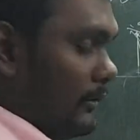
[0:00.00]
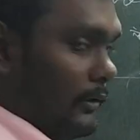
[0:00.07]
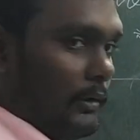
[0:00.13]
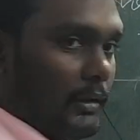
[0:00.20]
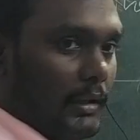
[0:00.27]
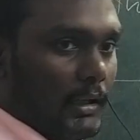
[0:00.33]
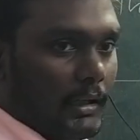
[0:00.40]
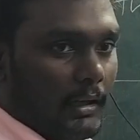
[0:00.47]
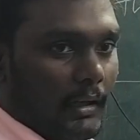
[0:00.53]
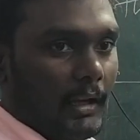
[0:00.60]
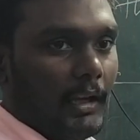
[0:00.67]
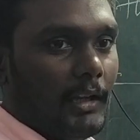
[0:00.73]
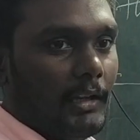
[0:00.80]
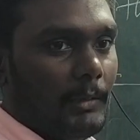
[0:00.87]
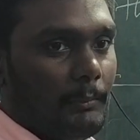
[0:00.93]
So the
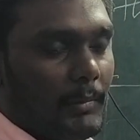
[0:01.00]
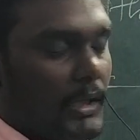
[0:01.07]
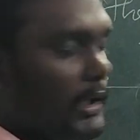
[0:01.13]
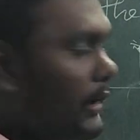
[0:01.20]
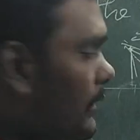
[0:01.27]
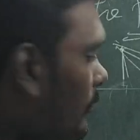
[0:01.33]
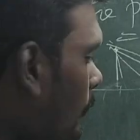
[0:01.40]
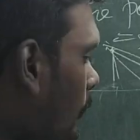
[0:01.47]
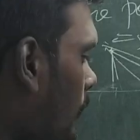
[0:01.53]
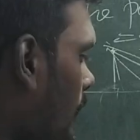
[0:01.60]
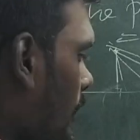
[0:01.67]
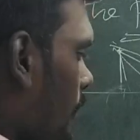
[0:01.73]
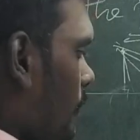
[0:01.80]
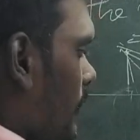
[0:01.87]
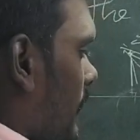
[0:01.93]
triangle
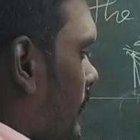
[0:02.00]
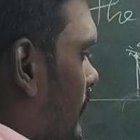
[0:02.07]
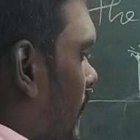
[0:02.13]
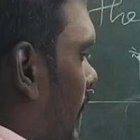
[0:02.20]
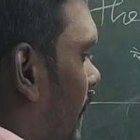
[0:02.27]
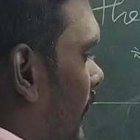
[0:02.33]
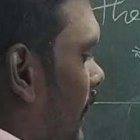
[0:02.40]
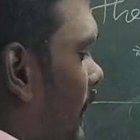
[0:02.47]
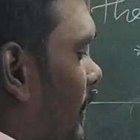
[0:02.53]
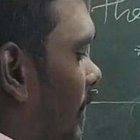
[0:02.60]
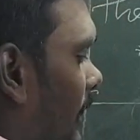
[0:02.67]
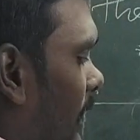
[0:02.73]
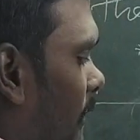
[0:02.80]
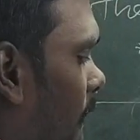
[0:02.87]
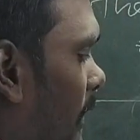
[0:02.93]
POQ is the right angle
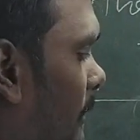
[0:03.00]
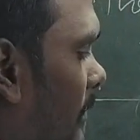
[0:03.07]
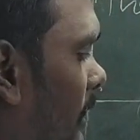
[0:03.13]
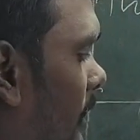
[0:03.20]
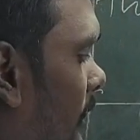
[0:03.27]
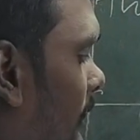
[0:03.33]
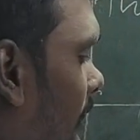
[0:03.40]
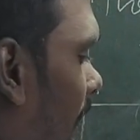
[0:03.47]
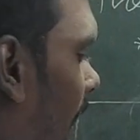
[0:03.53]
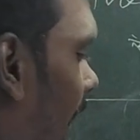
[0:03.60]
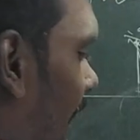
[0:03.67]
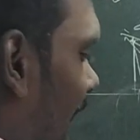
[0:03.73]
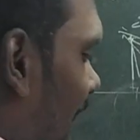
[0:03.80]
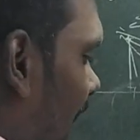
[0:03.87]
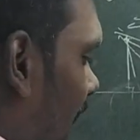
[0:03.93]
triangle. Why? Because
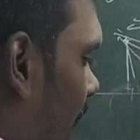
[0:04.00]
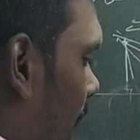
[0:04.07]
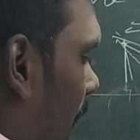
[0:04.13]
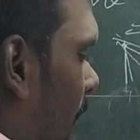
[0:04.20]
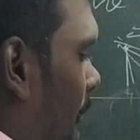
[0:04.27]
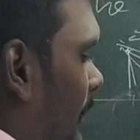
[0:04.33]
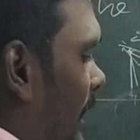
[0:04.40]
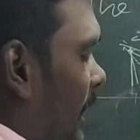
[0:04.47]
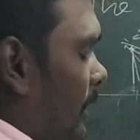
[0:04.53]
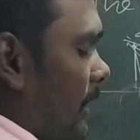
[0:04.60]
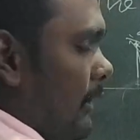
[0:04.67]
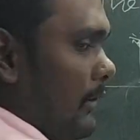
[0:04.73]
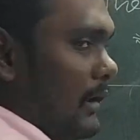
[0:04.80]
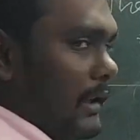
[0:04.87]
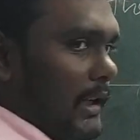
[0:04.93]
radius is
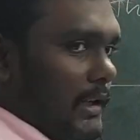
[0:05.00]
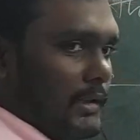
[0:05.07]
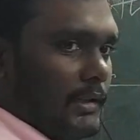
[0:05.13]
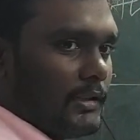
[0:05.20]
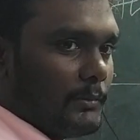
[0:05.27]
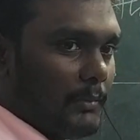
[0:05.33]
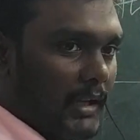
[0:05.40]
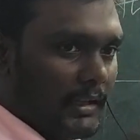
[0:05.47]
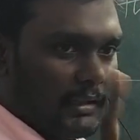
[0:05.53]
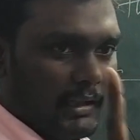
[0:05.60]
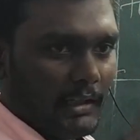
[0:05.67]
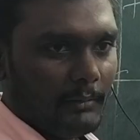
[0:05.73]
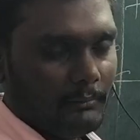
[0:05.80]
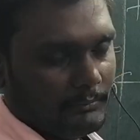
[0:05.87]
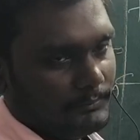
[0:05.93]
perpendicular to the tangents by
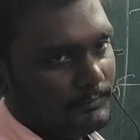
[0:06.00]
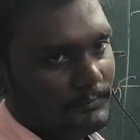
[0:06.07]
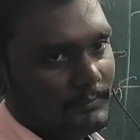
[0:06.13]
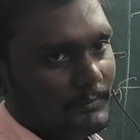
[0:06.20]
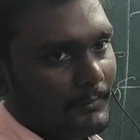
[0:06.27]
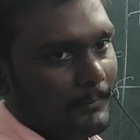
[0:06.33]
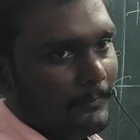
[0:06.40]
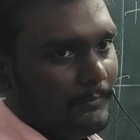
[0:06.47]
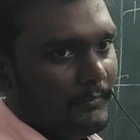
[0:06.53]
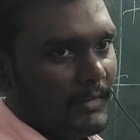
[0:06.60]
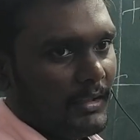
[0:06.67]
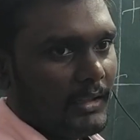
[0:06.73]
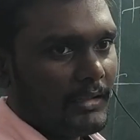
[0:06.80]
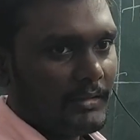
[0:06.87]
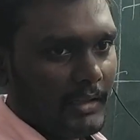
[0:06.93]
theorem.
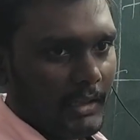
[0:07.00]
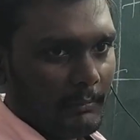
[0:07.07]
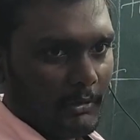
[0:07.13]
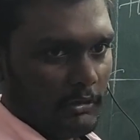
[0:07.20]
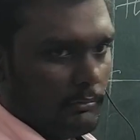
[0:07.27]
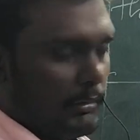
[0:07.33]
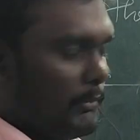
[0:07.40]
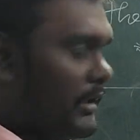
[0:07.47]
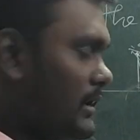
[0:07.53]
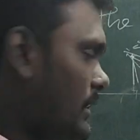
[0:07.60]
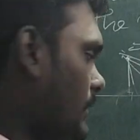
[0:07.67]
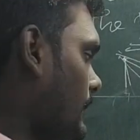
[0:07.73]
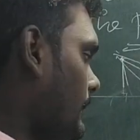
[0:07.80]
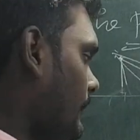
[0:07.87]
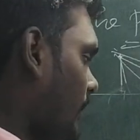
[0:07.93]
That statement should be
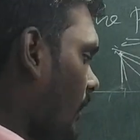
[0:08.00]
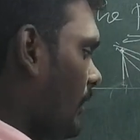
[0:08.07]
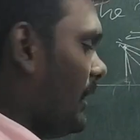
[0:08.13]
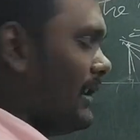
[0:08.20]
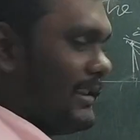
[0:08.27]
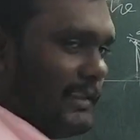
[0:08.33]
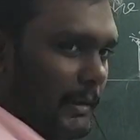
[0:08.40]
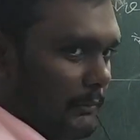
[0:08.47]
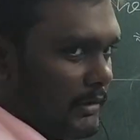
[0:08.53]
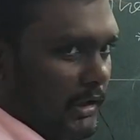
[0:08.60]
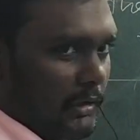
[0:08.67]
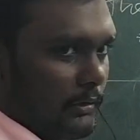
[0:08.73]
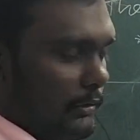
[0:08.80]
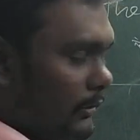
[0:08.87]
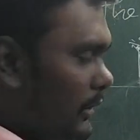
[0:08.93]
mentioned. Okay, if
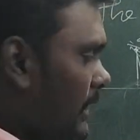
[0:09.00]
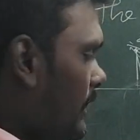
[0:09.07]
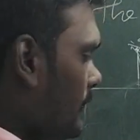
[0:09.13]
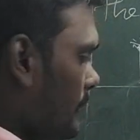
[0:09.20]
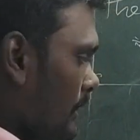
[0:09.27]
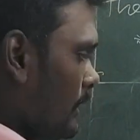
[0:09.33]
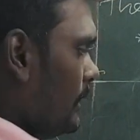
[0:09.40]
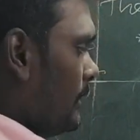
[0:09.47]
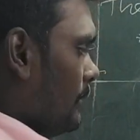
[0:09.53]
MCQ, no need.